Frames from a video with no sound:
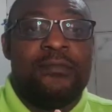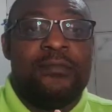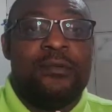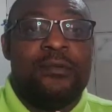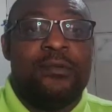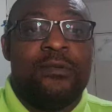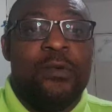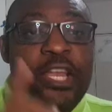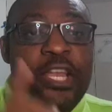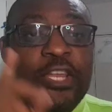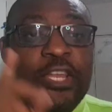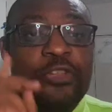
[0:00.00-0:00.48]

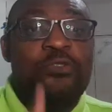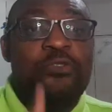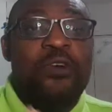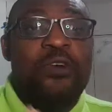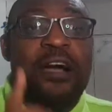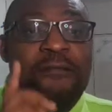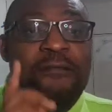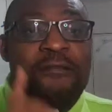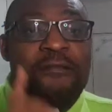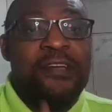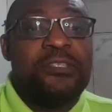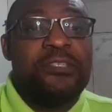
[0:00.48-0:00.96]
when you
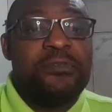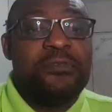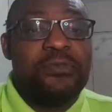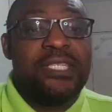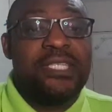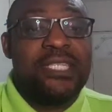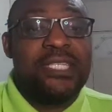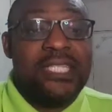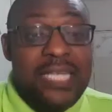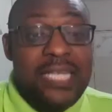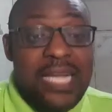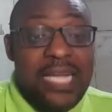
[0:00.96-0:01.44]
are faced
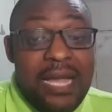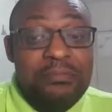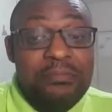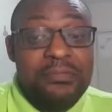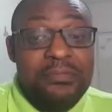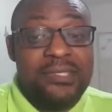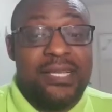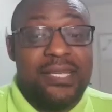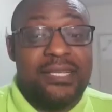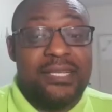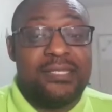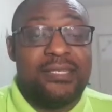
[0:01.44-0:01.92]
with the
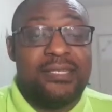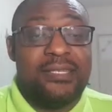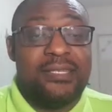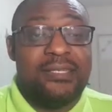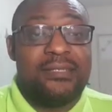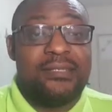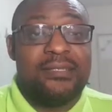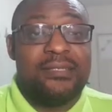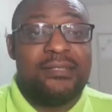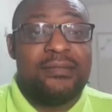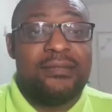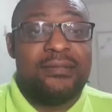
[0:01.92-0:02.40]
circumstances.
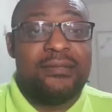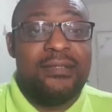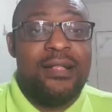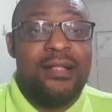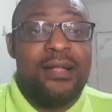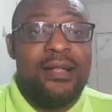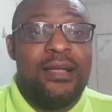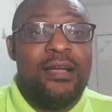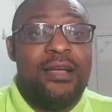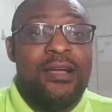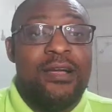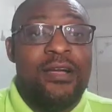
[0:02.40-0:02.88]

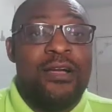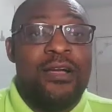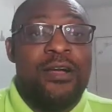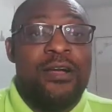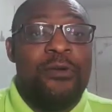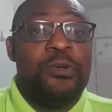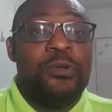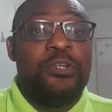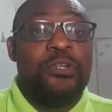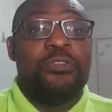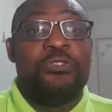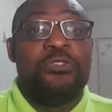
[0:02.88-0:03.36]

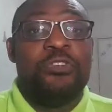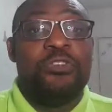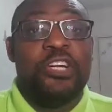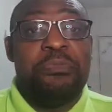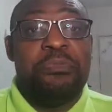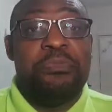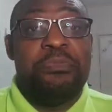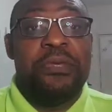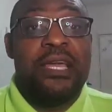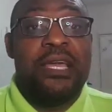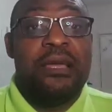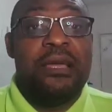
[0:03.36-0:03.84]
We should
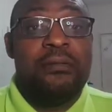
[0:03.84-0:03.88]
not be